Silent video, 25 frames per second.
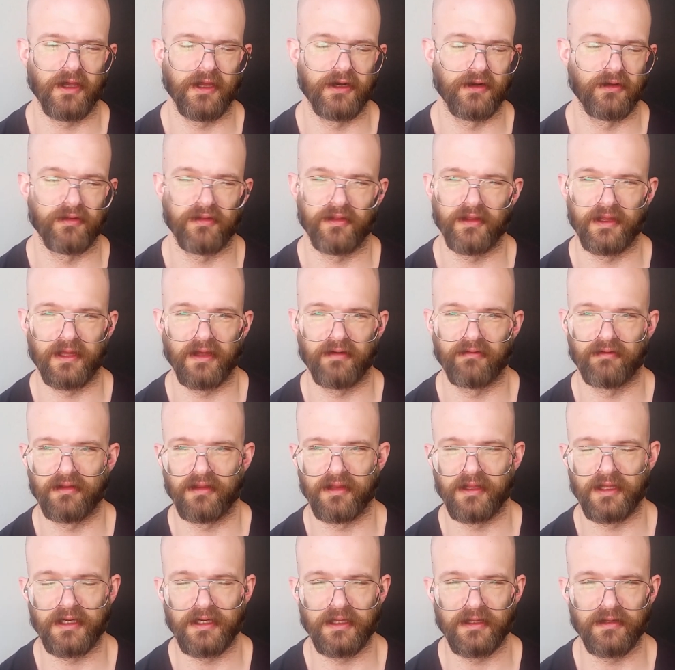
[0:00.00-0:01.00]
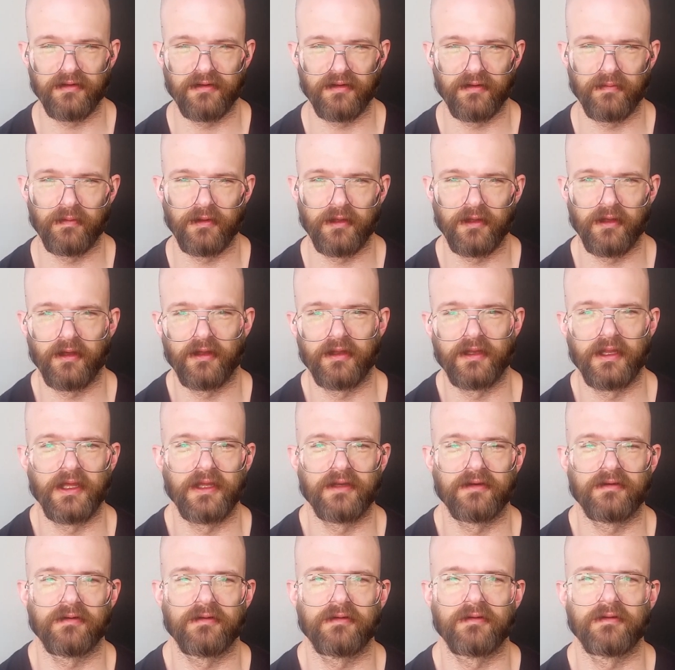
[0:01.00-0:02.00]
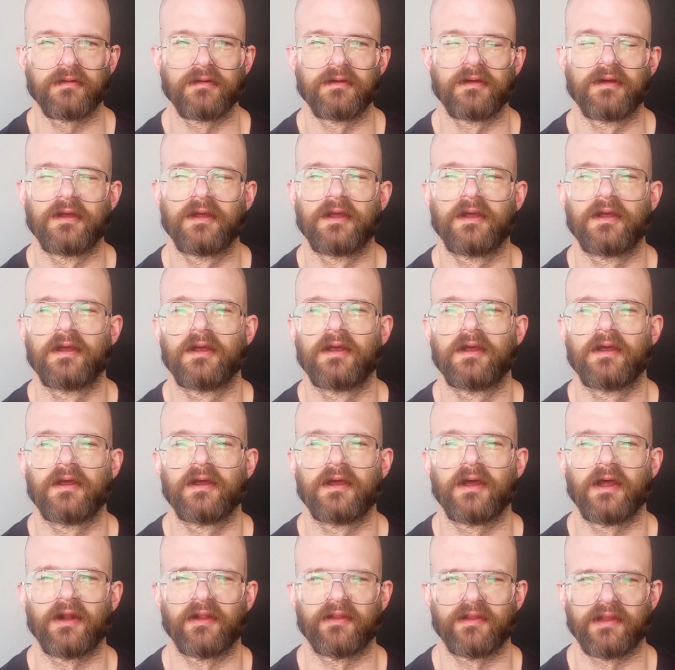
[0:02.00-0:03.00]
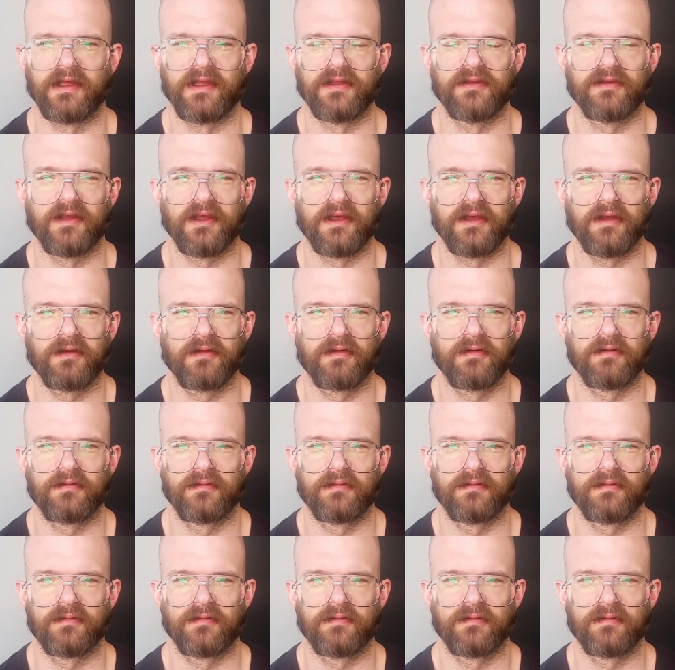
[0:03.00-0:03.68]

I don't think everything needs to be all natural. I don't think it's like